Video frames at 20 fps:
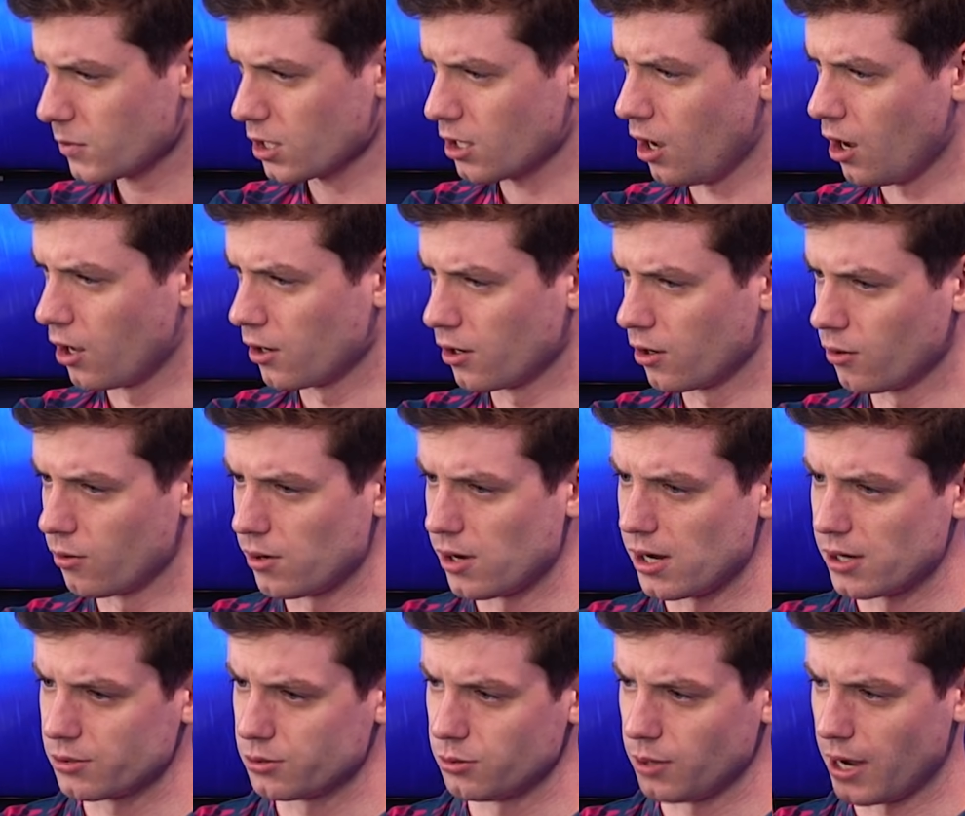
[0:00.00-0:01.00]
On
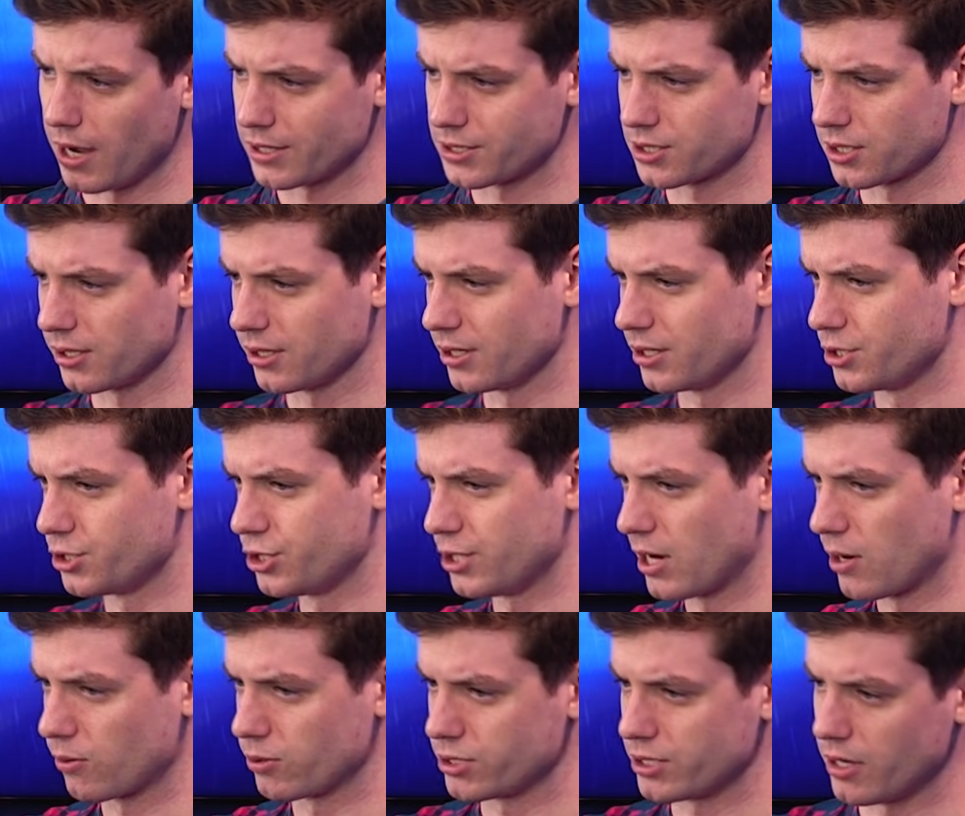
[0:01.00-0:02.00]
Oahu, isolated
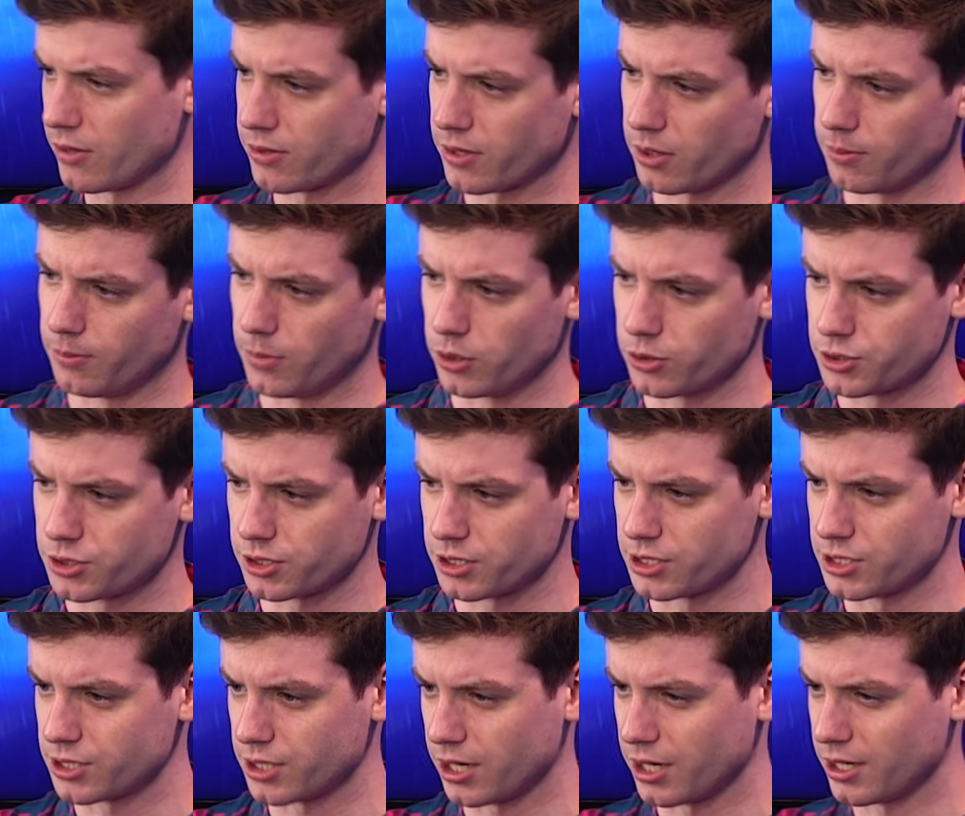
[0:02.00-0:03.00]
showers out there, mostly
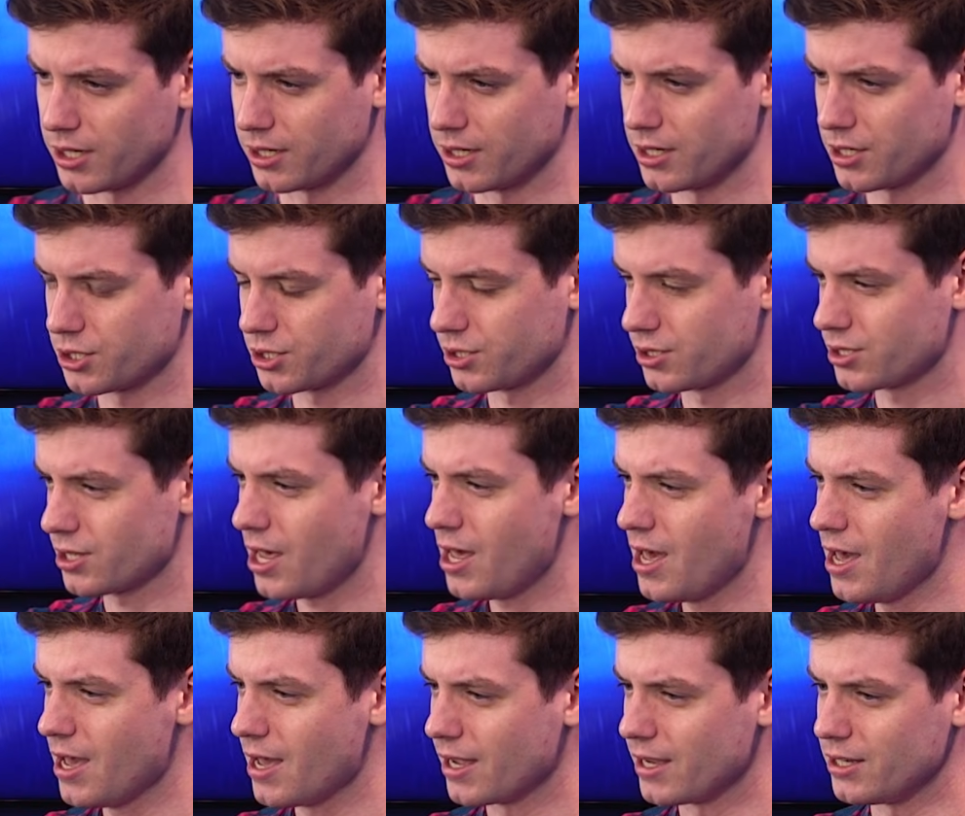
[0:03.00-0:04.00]
sunny conditions.
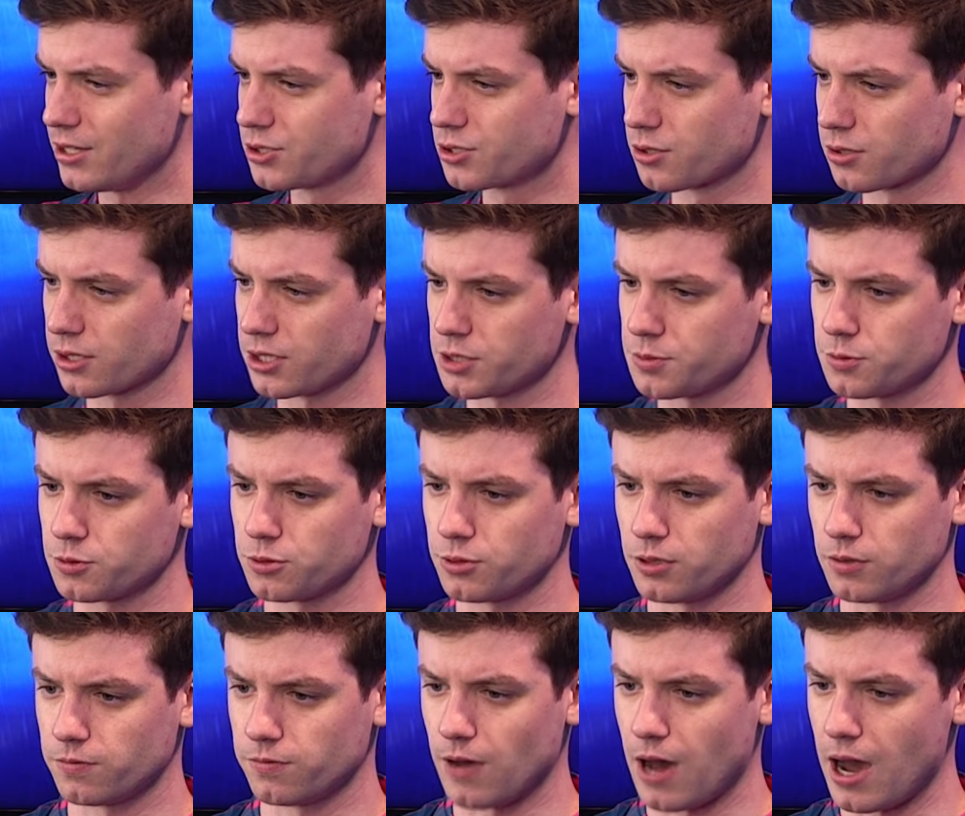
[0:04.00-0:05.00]
Easterlies
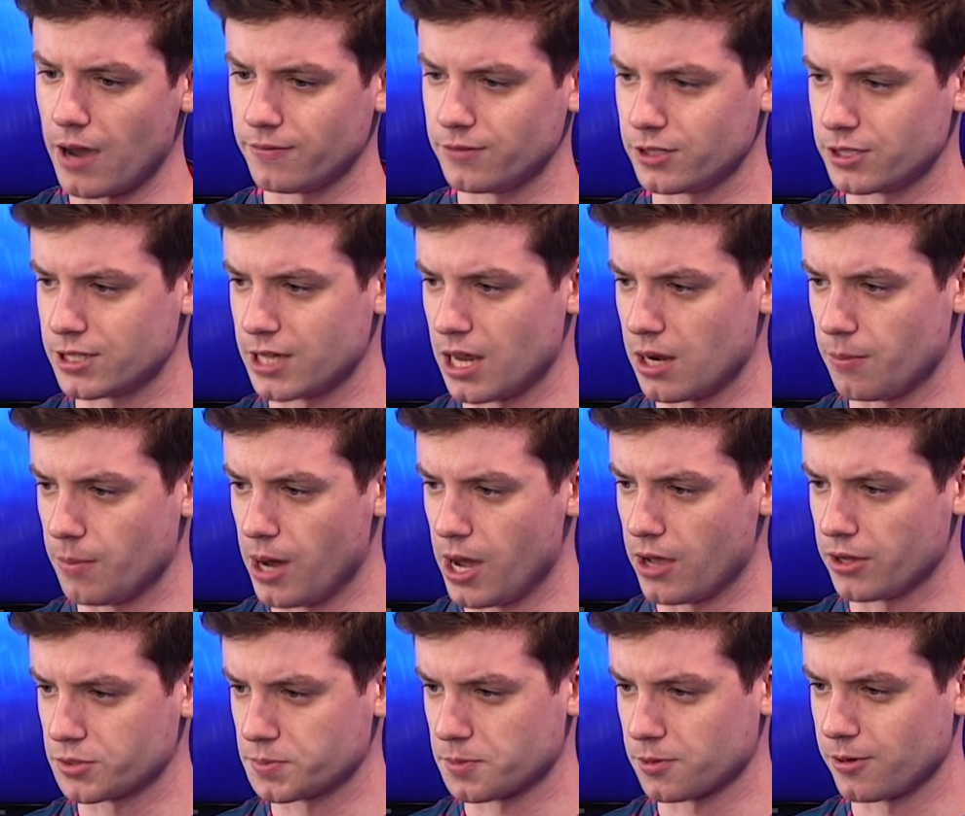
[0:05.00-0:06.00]
between 5 to 10
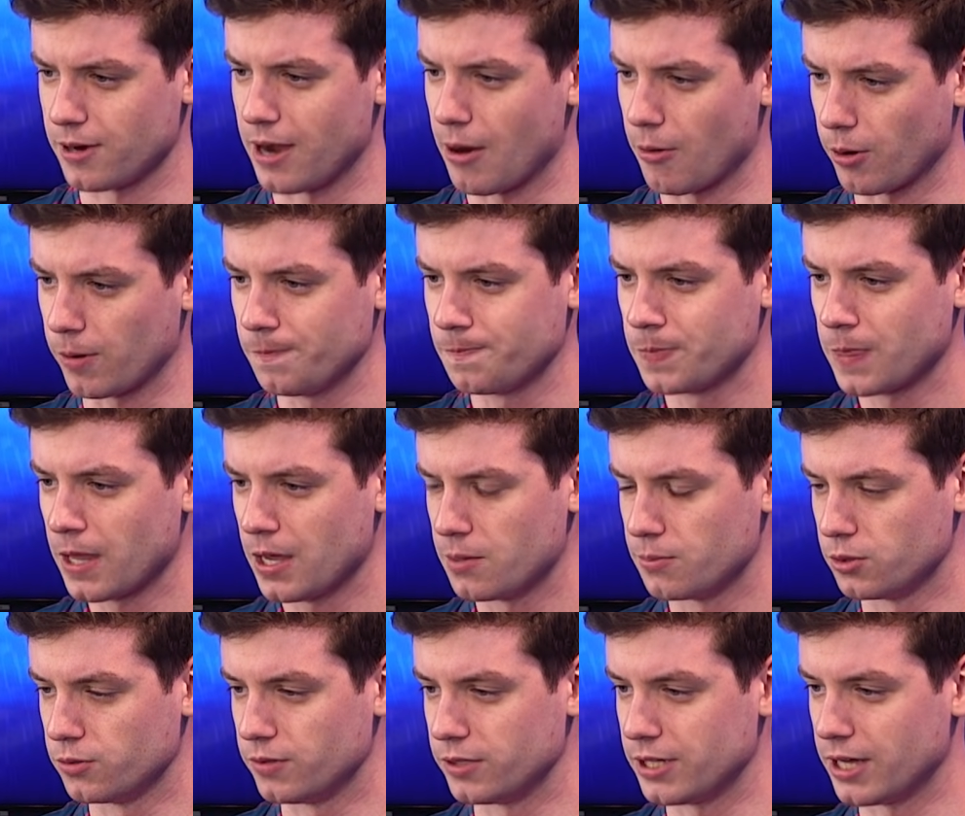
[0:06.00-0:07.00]
miles per hour.
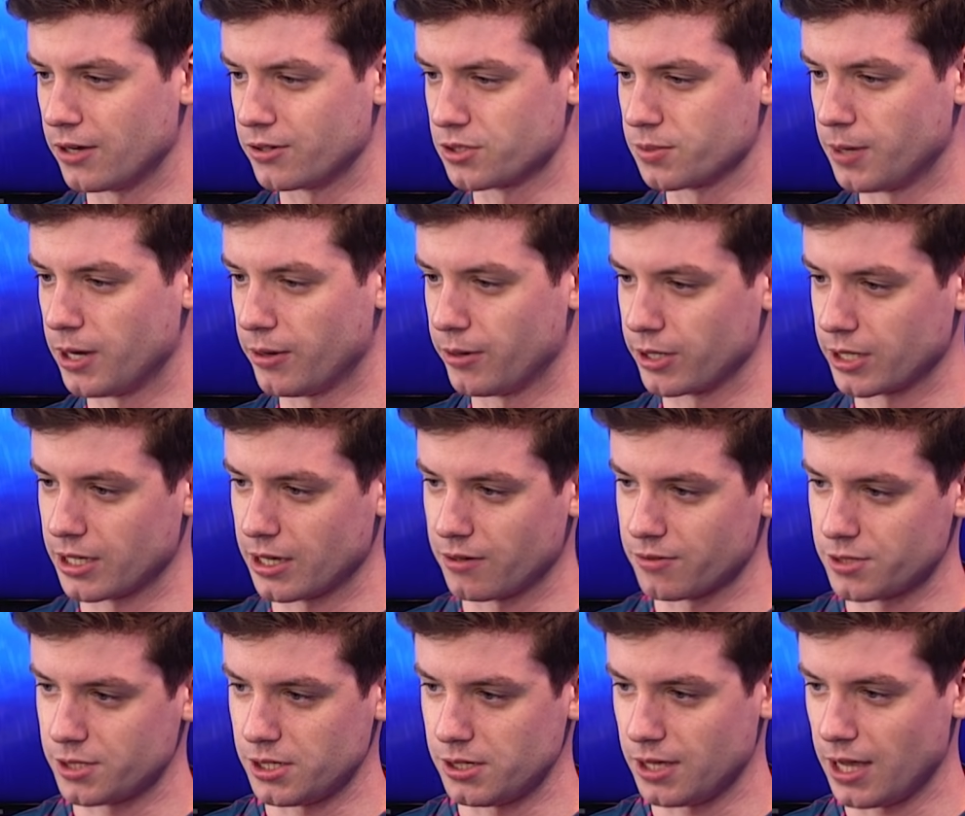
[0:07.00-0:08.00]
Moving down to Maui
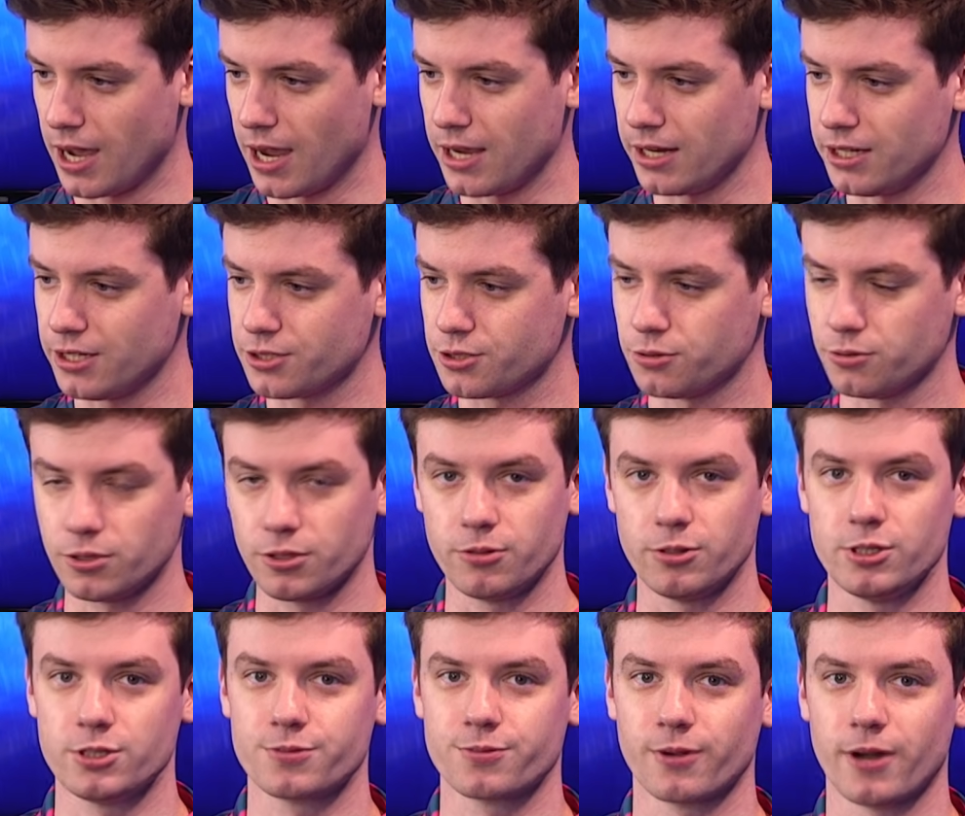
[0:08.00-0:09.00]
County, 82
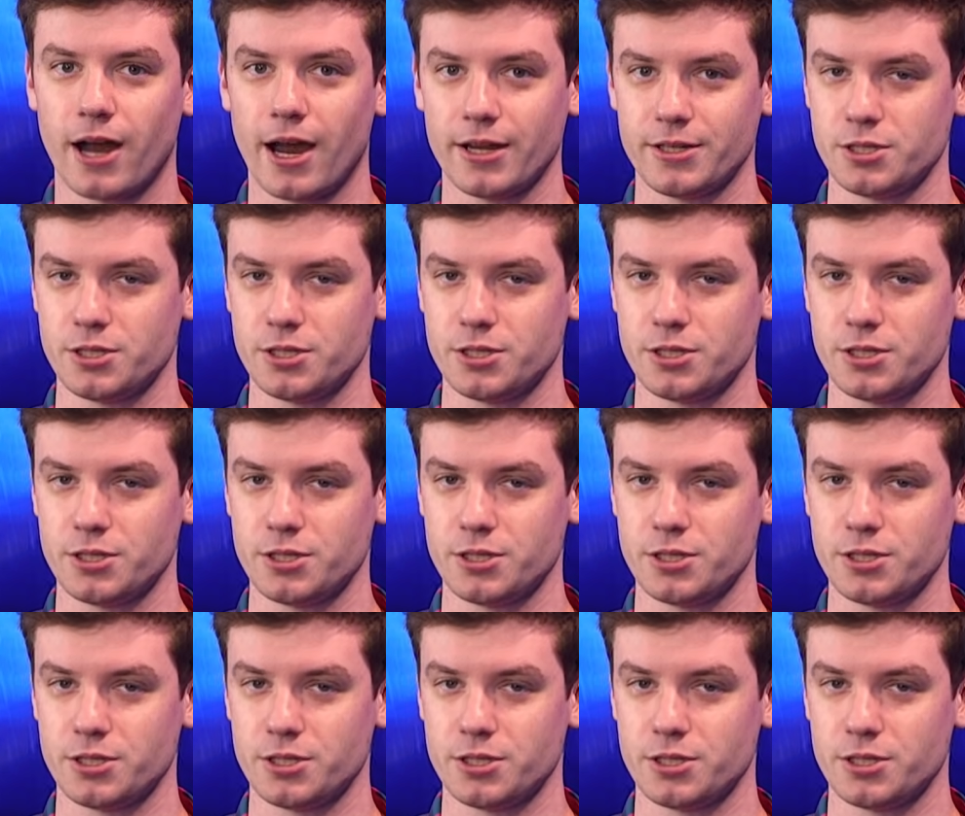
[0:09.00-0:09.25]
degrees for high